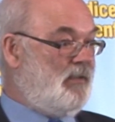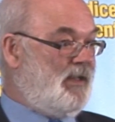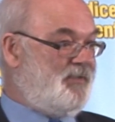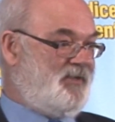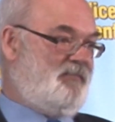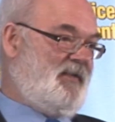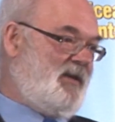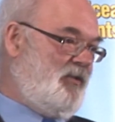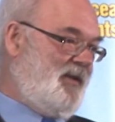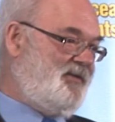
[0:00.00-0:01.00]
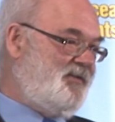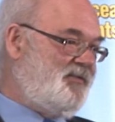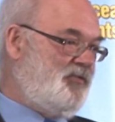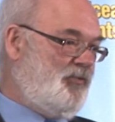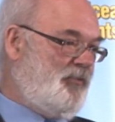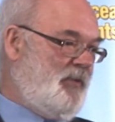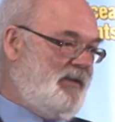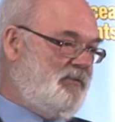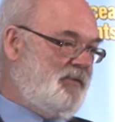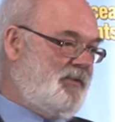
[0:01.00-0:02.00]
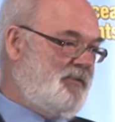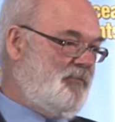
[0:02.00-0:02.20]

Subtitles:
and evacuated to North Wales.